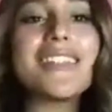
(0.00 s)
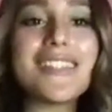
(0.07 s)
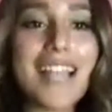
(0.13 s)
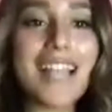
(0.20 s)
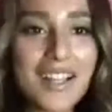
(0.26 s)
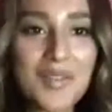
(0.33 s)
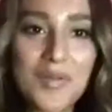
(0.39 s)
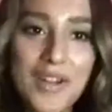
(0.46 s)
The
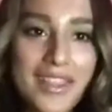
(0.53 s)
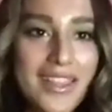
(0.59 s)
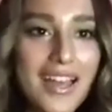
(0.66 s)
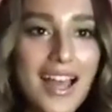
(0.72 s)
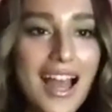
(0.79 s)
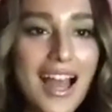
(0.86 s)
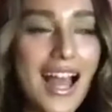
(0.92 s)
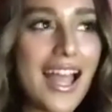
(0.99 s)
second
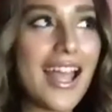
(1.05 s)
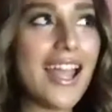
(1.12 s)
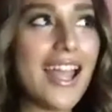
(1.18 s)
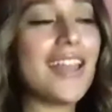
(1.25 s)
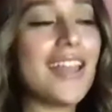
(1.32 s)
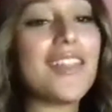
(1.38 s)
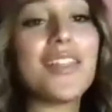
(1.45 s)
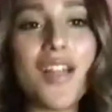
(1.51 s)
one that
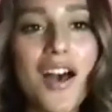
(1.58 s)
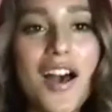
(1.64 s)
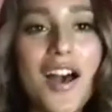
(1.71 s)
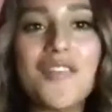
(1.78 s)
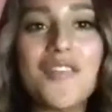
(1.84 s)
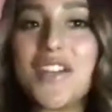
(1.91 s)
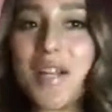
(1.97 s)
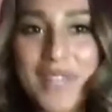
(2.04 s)
I
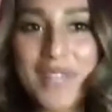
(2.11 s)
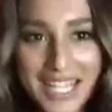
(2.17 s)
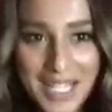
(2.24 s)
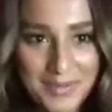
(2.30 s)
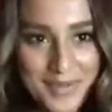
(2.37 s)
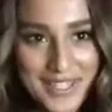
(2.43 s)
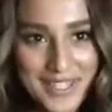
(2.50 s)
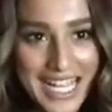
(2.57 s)
love and
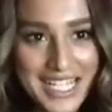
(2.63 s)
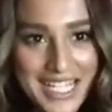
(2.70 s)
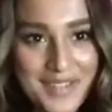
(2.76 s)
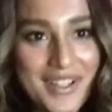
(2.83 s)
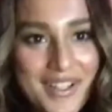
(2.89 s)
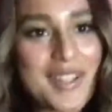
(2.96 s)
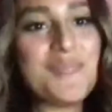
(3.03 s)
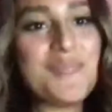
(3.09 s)
I'm getting
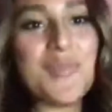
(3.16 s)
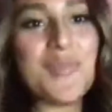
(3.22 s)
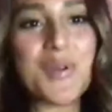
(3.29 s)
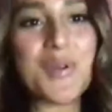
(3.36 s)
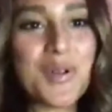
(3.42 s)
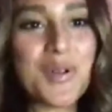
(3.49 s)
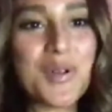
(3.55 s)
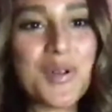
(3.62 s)
obsessed with,
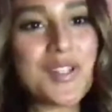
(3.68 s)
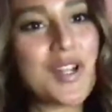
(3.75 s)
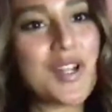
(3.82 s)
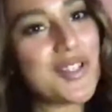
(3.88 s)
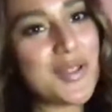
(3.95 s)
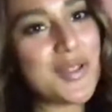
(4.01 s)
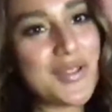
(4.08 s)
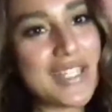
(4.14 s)
and most
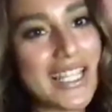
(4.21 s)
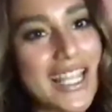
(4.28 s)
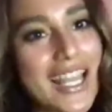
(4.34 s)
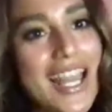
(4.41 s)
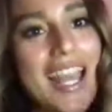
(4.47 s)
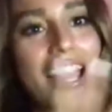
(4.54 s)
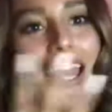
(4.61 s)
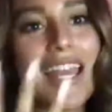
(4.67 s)
girls are
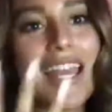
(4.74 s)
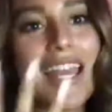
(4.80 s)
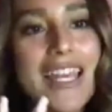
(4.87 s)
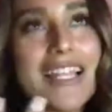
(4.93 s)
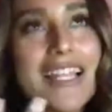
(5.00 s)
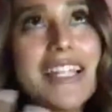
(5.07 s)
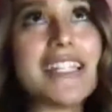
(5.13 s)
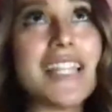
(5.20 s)
using,
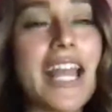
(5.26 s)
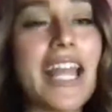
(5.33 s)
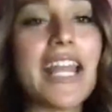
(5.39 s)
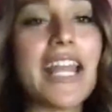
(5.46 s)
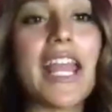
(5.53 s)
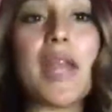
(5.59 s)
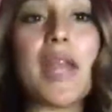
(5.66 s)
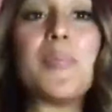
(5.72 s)

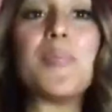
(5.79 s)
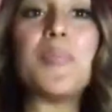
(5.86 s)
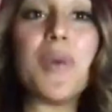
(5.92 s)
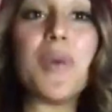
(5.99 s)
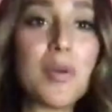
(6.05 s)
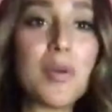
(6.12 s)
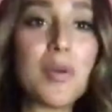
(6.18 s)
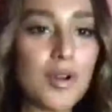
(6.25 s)
is like
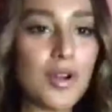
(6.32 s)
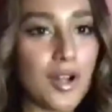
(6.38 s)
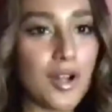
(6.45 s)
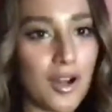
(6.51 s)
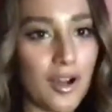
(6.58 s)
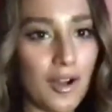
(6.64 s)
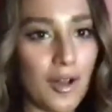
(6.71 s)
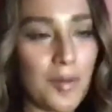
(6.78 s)
a
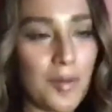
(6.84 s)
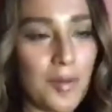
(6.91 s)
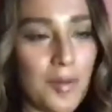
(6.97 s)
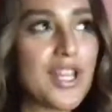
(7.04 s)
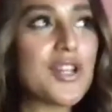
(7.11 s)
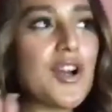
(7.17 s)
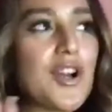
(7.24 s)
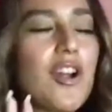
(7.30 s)
bubble
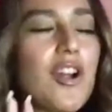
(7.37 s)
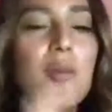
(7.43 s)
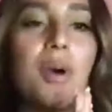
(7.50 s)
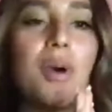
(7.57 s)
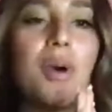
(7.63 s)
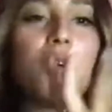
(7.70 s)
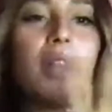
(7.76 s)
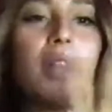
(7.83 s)
curl
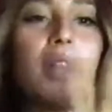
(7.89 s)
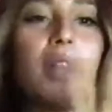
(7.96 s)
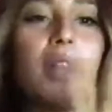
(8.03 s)
or a bubble